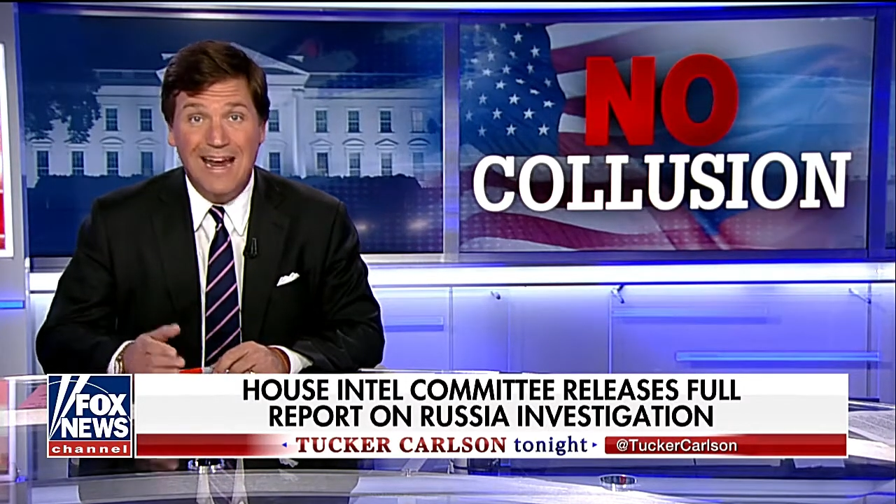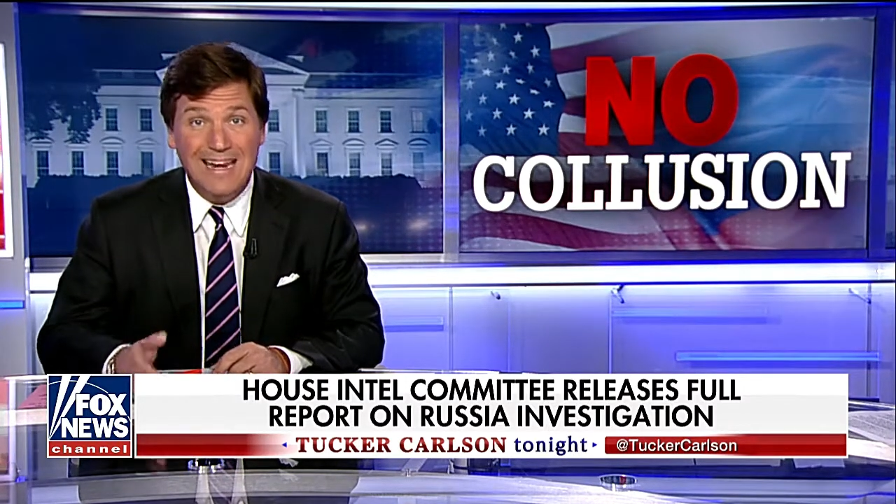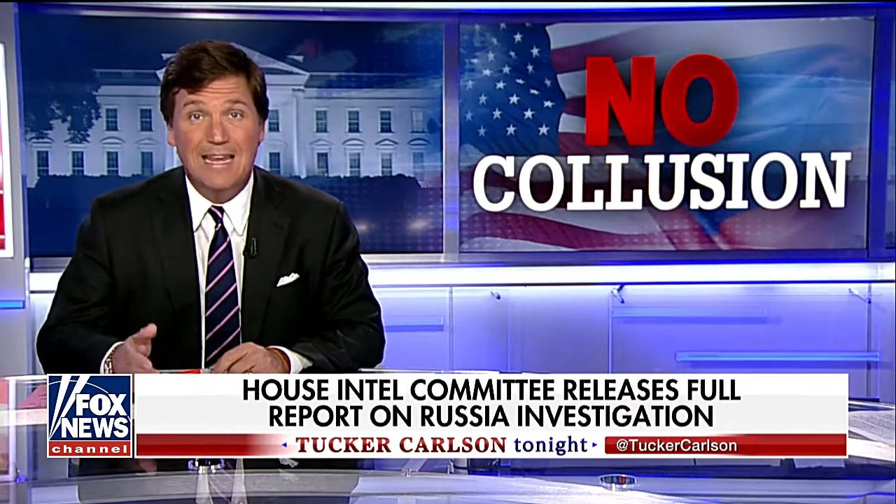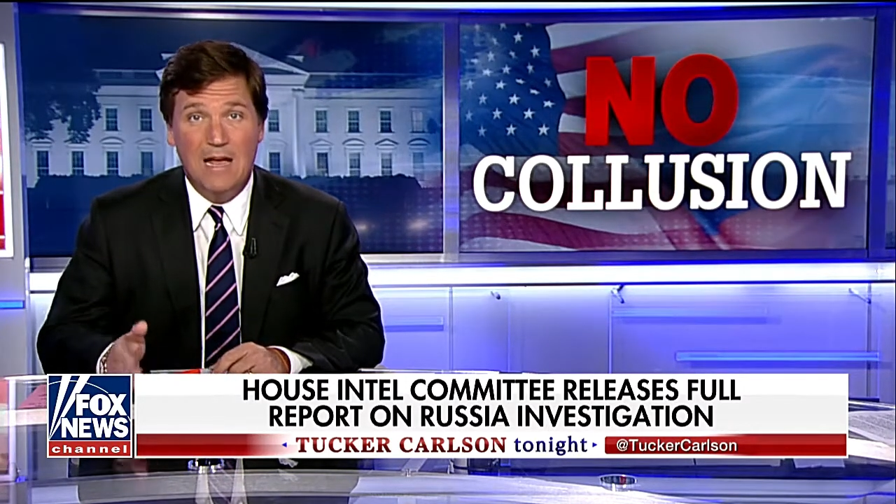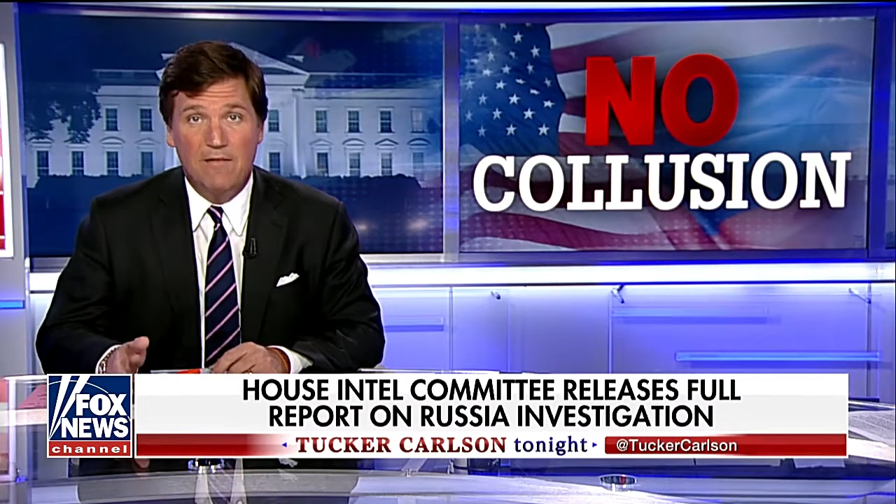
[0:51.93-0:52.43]

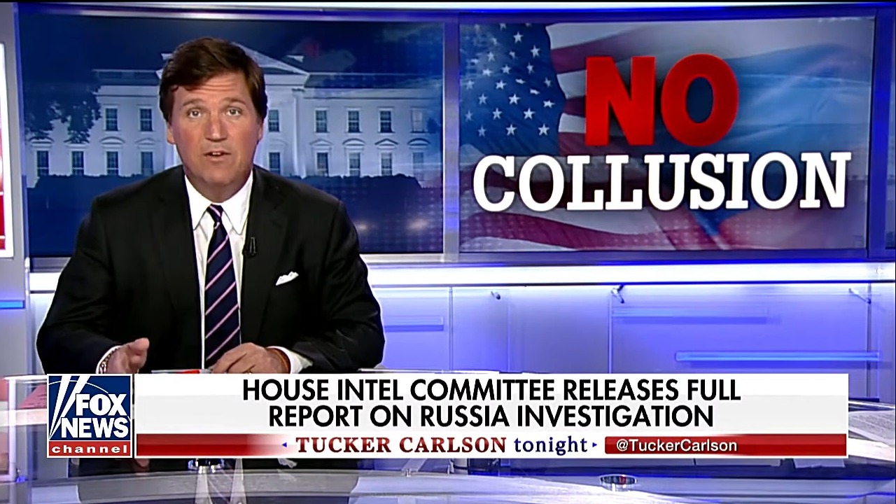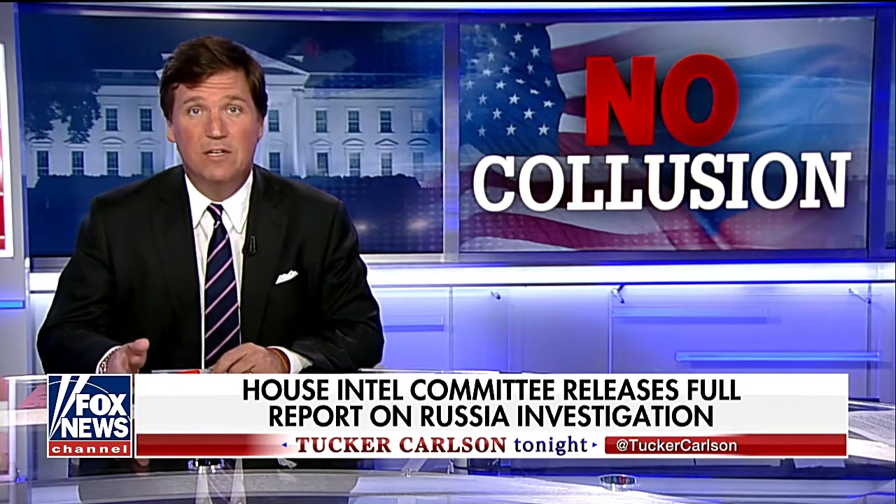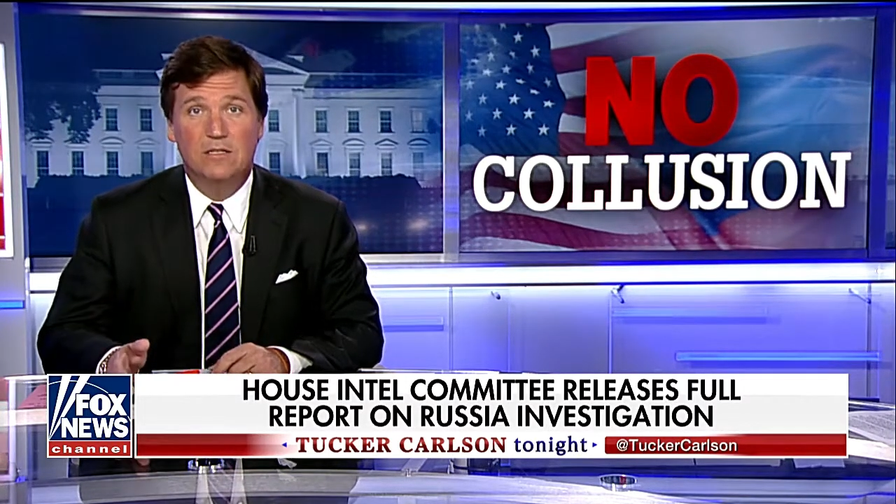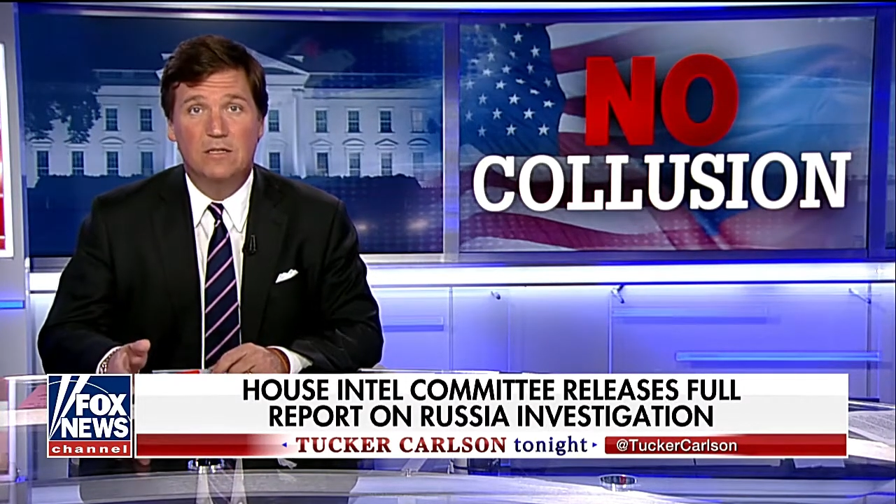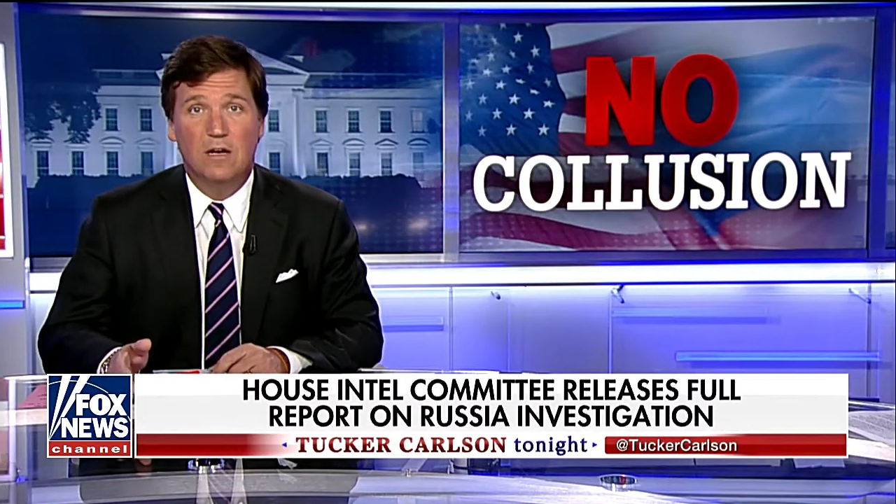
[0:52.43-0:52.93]
any
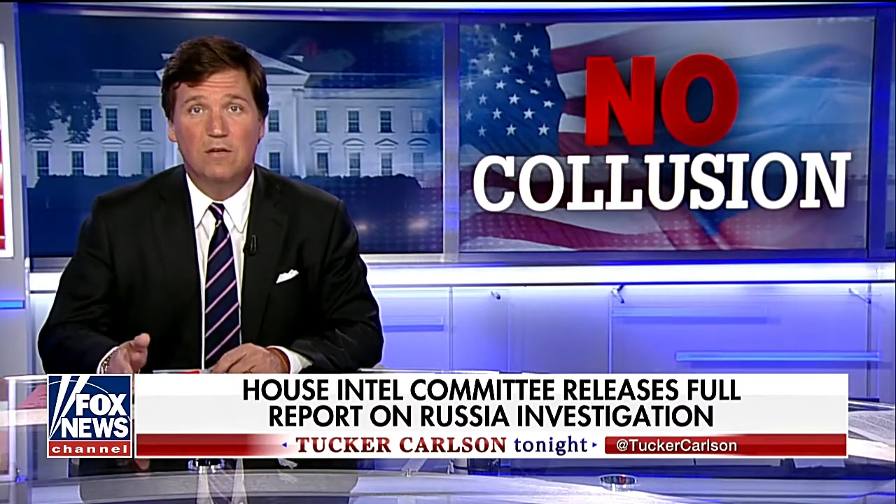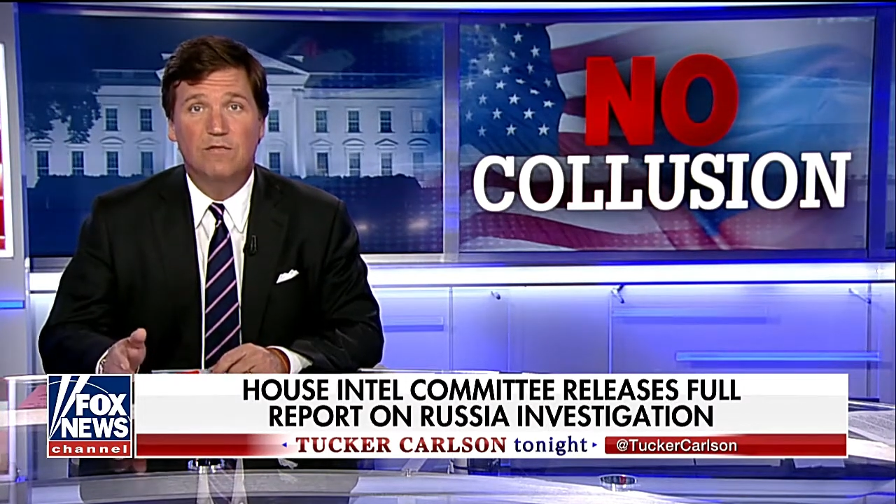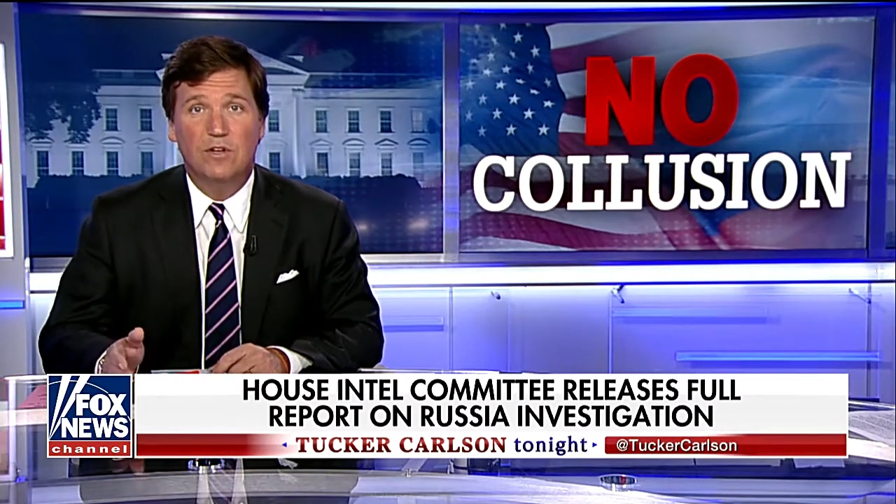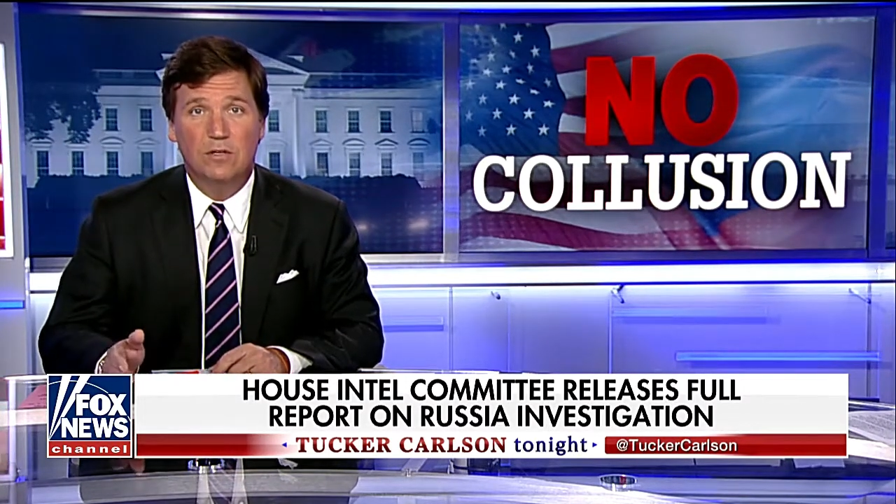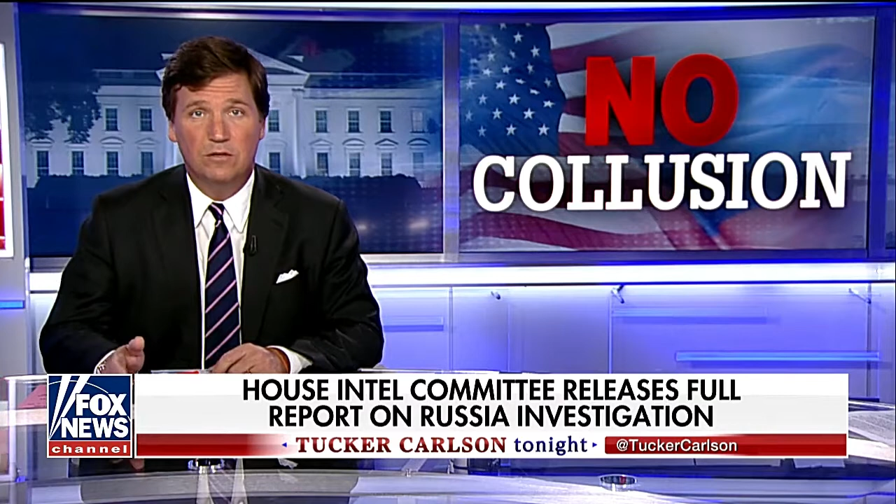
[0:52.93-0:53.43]
evidence
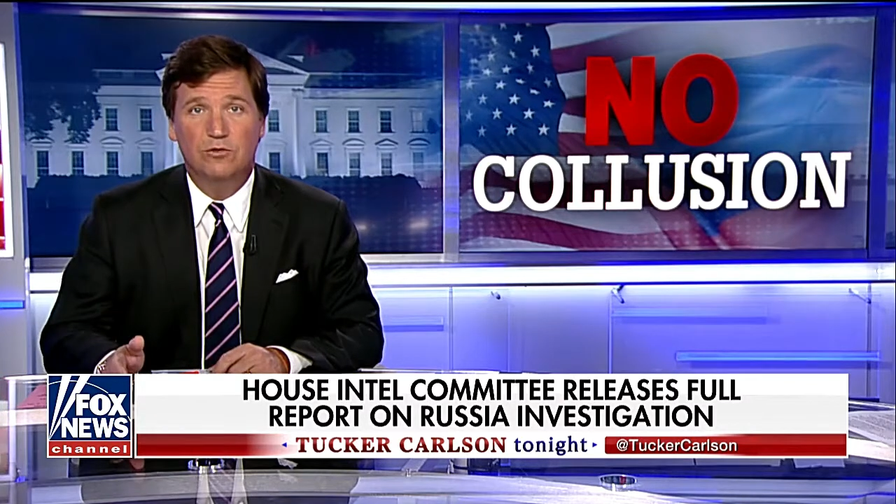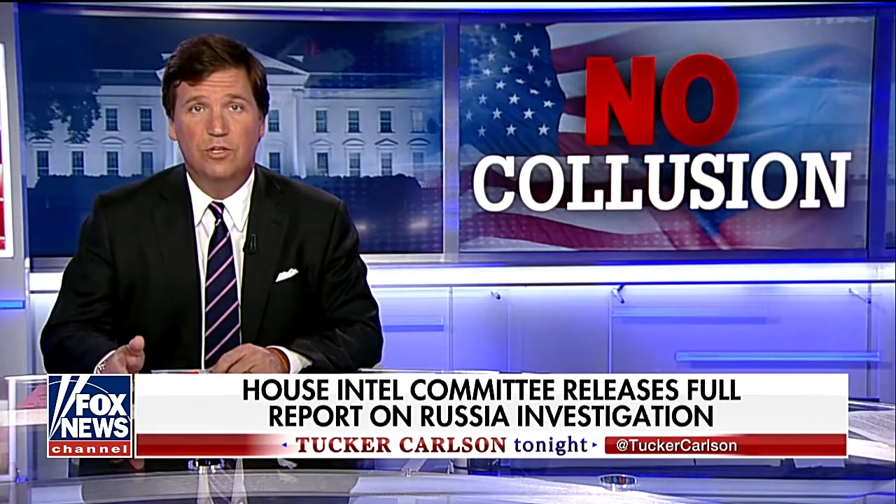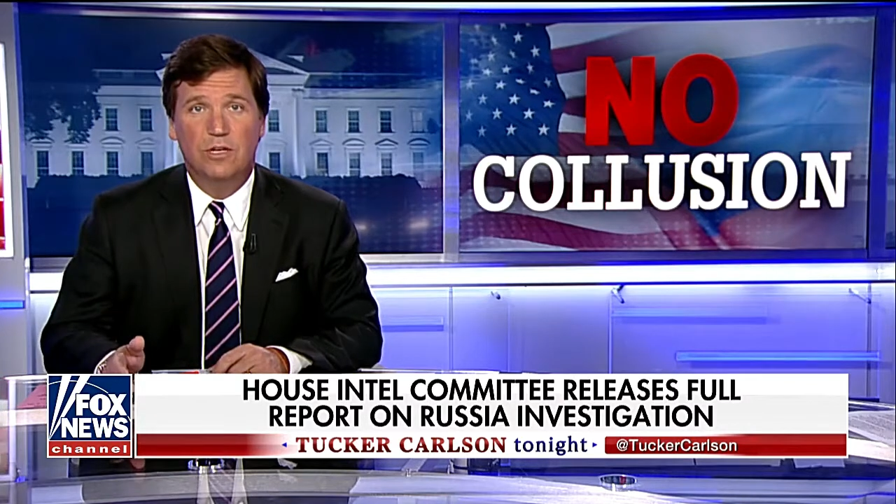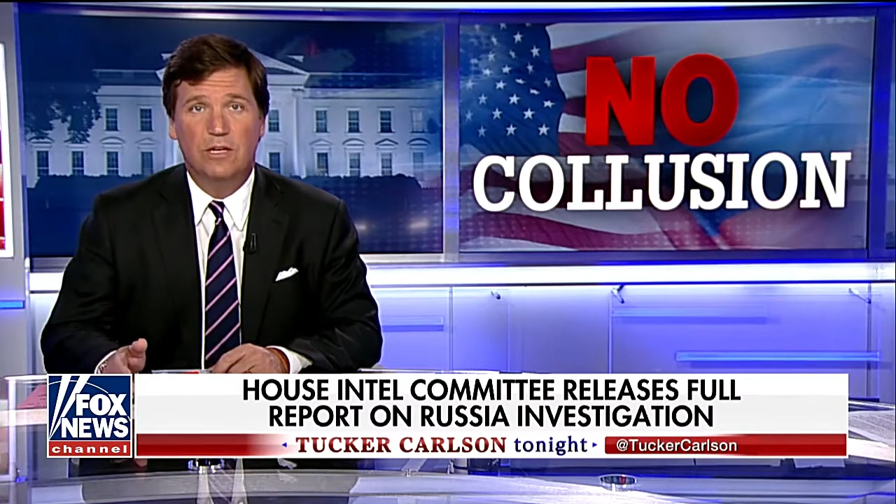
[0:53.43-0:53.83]
of collusion.